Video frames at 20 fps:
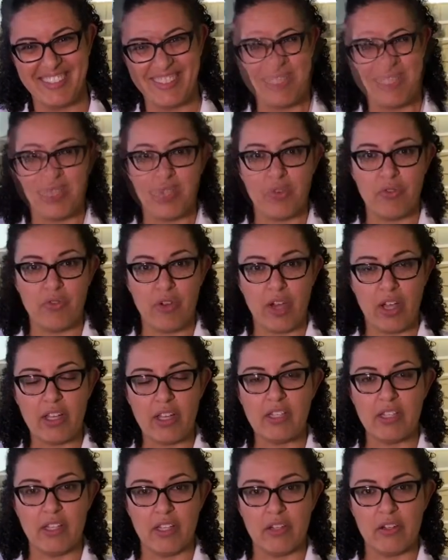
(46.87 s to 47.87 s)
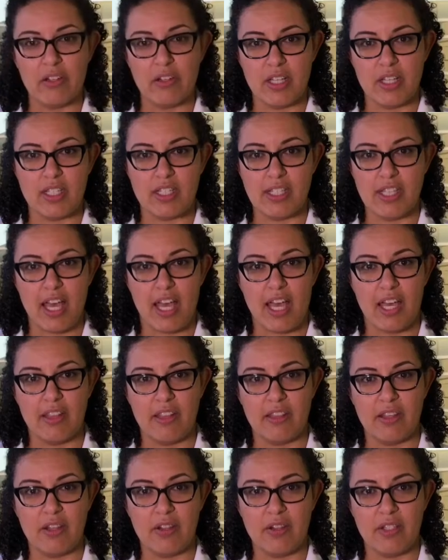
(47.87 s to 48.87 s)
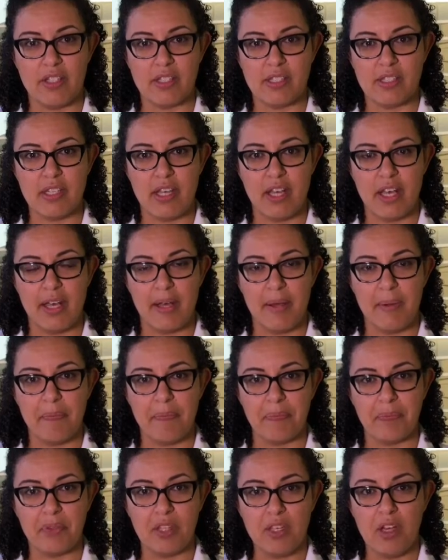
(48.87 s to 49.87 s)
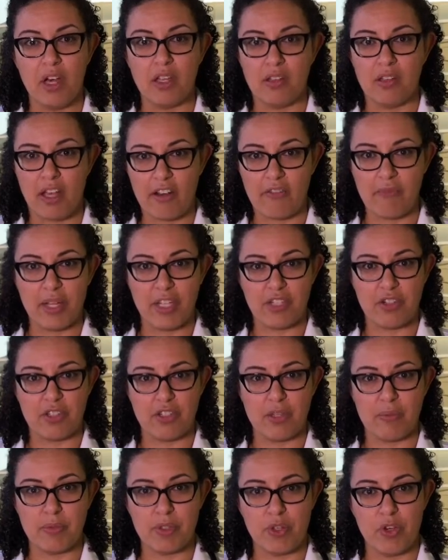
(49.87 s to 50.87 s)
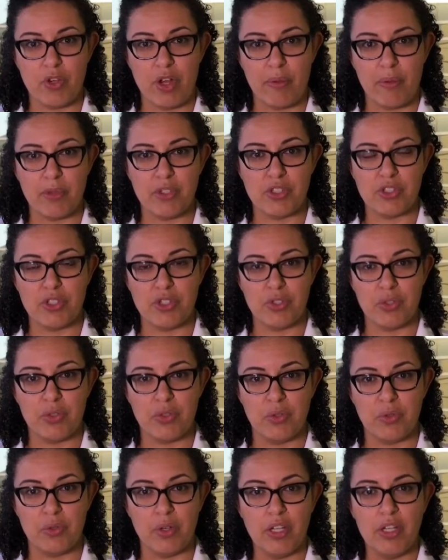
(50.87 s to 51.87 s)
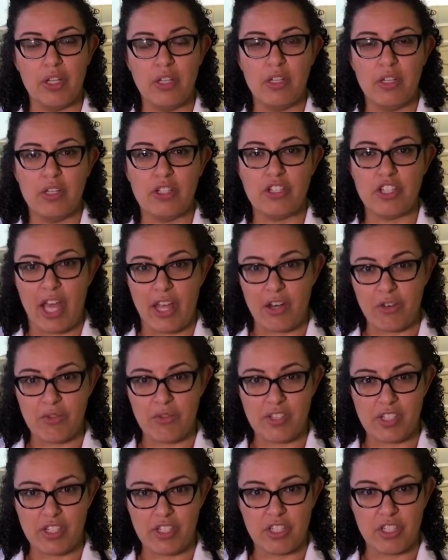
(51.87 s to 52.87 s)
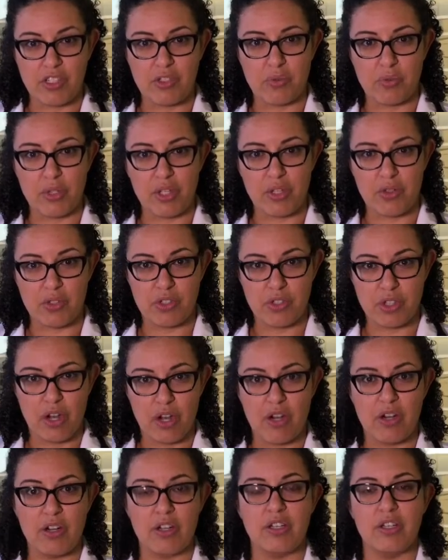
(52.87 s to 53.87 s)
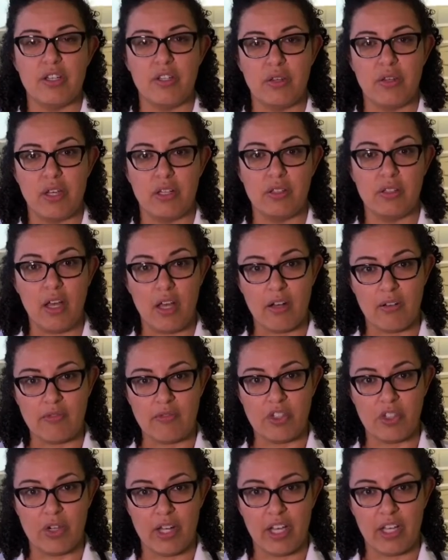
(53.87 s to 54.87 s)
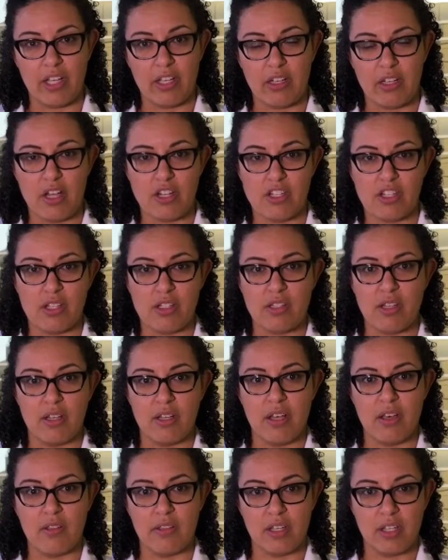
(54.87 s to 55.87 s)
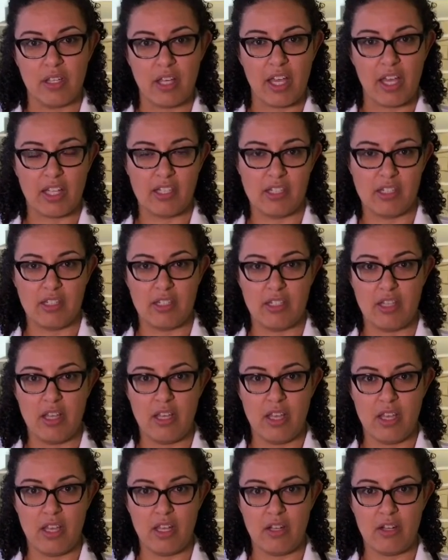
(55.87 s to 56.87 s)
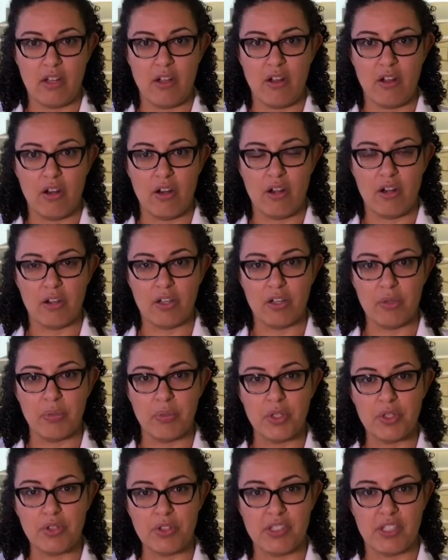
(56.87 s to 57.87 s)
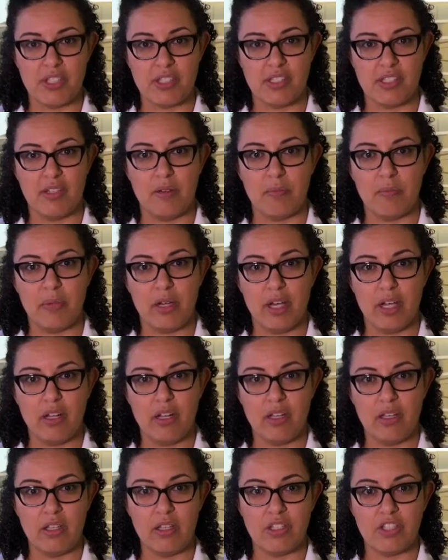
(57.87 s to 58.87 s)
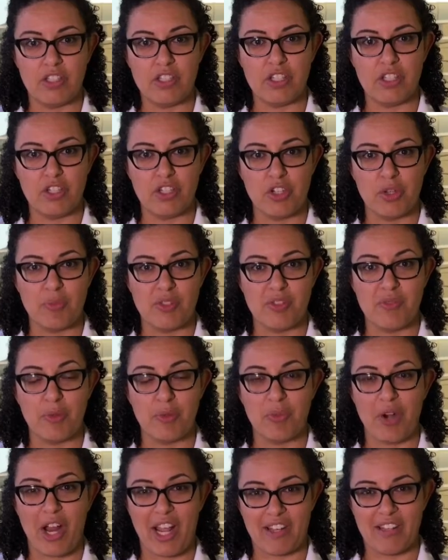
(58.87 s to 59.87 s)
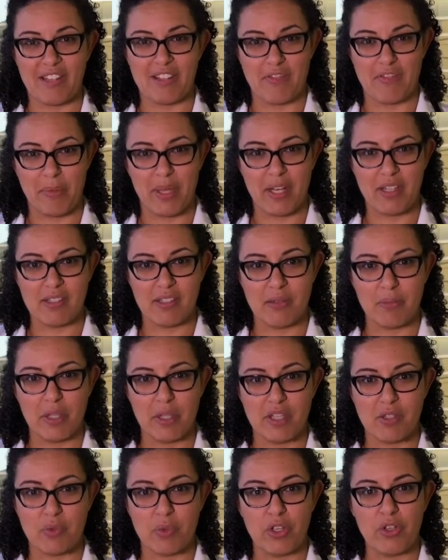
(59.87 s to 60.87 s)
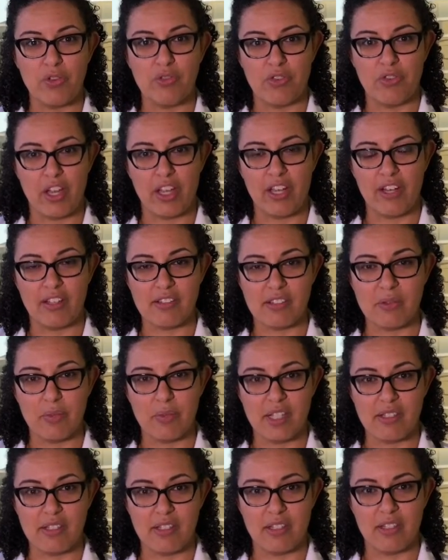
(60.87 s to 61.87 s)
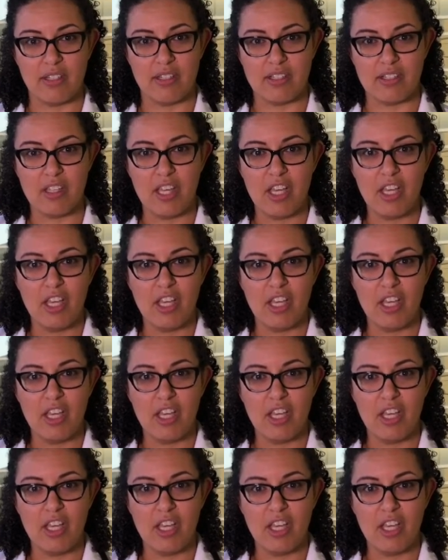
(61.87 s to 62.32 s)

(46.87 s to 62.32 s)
What you find here is that there is a lot of mentorship, so you're able to shadow physicians when you start. You get a lot of training, not just on Health Connect and our computer system, but just in terms of the practice of medicine. Because what you'll find as a resident is,